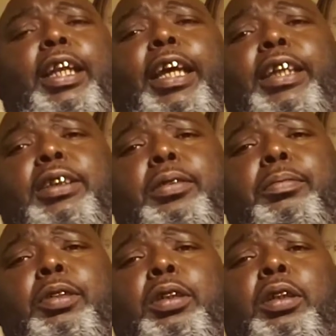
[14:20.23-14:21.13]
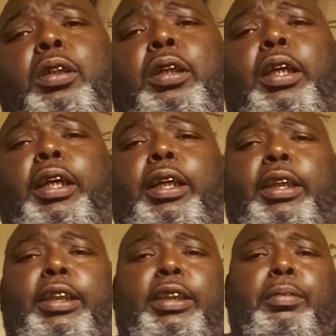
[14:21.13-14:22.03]
glaze them and
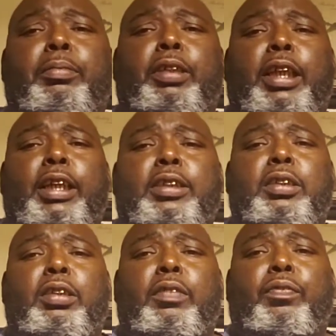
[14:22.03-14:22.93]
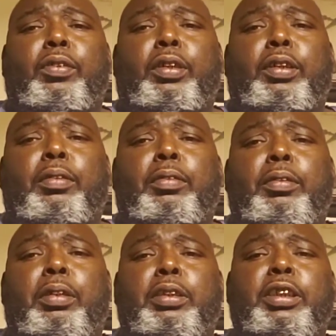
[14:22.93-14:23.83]
let them glaze in there for
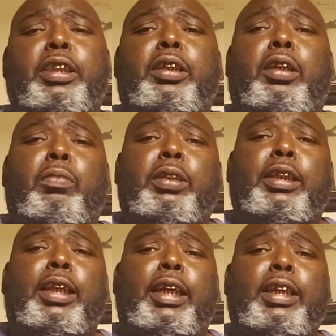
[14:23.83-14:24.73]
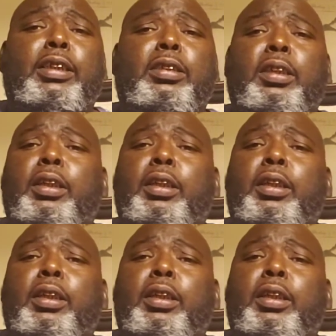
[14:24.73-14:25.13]
the sit in there with the glaze